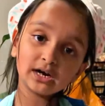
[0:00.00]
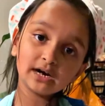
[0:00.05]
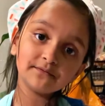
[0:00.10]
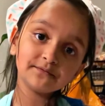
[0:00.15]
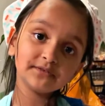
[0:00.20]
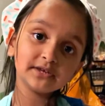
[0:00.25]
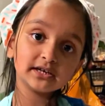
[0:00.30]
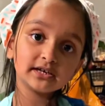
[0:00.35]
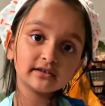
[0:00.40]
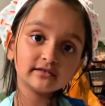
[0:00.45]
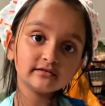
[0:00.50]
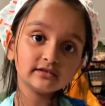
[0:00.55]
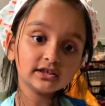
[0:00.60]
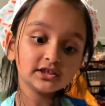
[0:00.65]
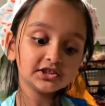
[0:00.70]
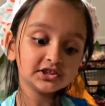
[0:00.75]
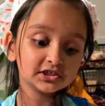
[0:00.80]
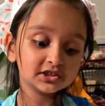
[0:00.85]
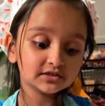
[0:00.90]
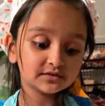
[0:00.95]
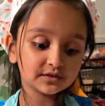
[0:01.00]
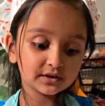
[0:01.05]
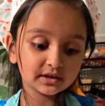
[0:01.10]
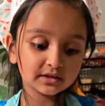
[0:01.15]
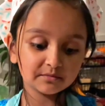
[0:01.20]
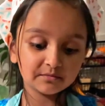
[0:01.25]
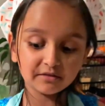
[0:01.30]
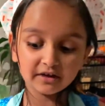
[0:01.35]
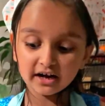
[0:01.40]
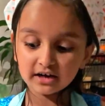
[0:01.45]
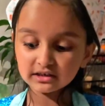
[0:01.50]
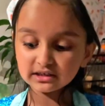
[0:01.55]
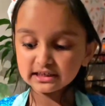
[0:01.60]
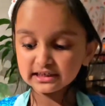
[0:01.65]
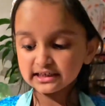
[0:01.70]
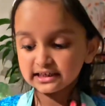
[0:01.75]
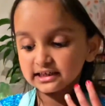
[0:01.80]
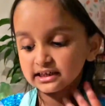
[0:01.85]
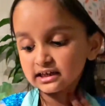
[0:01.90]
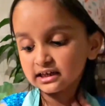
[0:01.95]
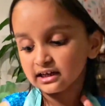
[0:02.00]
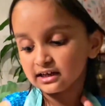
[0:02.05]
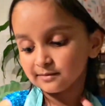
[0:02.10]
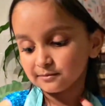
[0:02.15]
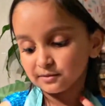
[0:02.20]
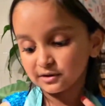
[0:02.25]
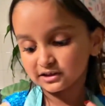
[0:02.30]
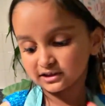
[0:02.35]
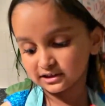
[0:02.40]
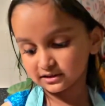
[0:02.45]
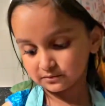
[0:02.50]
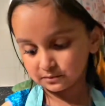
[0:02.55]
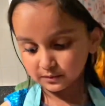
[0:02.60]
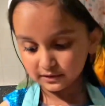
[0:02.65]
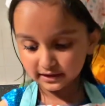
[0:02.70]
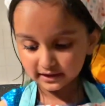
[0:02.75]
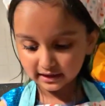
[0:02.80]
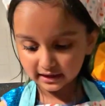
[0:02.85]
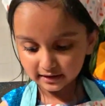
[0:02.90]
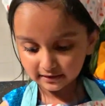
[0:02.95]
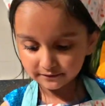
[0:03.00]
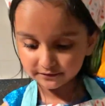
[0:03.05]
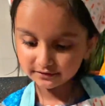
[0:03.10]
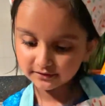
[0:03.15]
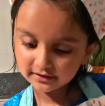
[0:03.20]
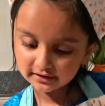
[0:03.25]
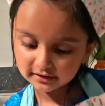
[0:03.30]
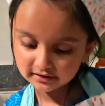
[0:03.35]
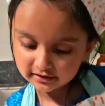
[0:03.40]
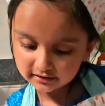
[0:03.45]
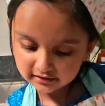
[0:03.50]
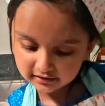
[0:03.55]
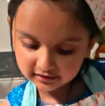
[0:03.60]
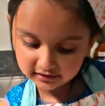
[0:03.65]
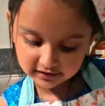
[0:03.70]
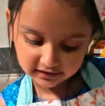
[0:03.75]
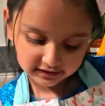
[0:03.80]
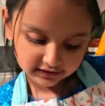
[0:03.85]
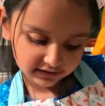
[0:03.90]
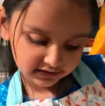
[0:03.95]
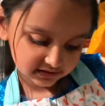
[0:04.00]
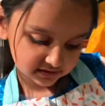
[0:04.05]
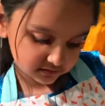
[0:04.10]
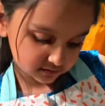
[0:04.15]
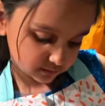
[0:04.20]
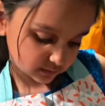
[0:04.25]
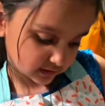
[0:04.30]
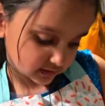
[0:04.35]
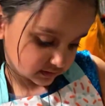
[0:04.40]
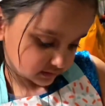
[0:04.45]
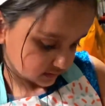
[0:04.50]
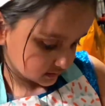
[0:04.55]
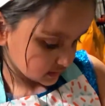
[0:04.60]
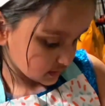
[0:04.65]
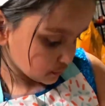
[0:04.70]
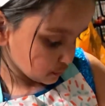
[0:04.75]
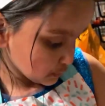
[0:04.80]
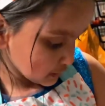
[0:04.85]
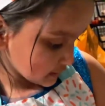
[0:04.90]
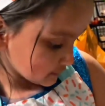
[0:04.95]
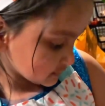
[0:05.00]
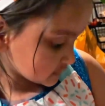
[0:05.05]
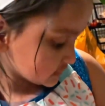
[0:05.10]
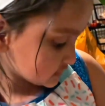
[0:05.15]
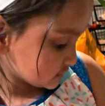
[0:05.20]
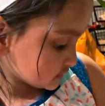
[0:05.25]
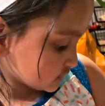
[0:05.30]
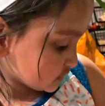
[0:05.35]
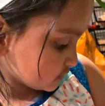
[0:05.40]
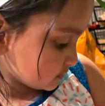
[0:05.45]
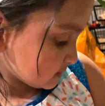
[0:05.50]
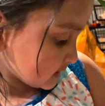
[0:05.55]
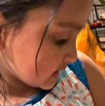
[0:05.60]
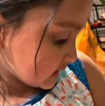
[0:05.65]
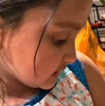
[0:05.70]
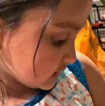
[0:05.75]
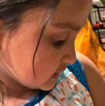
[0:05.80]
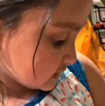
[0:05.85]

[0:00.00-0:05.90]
have decorations for the brownie, put it. We have these ones. We have a snowman